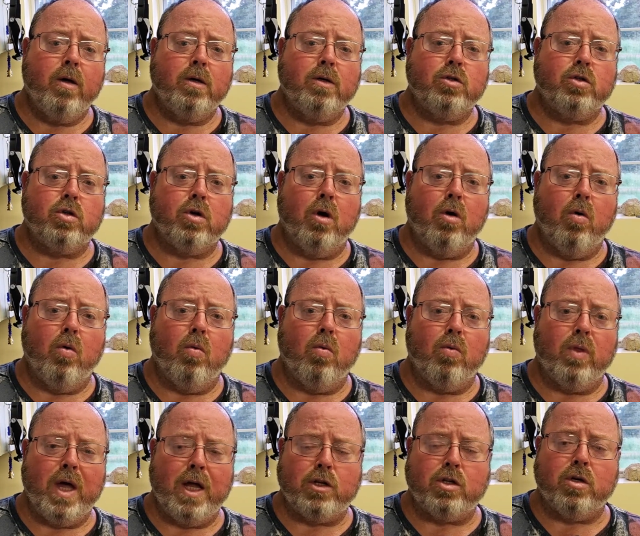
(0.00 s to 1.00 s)
So
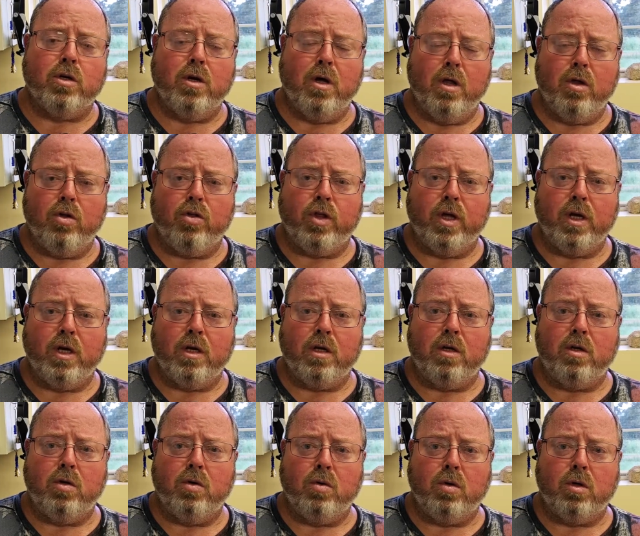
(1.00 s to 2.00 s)
that's another thing
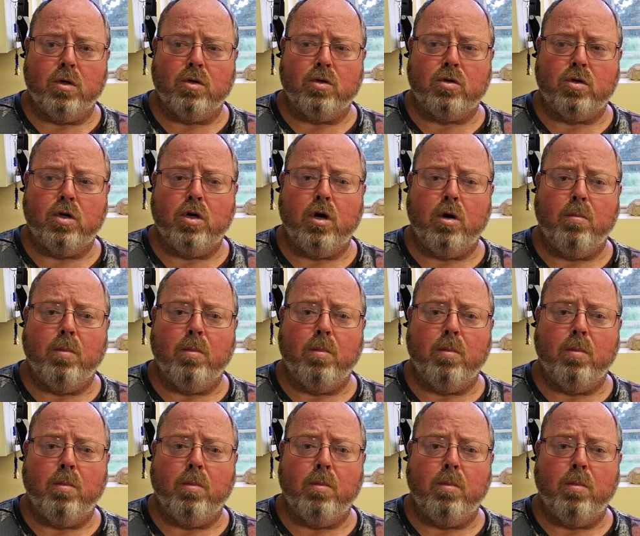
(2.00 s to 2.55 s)
to consider.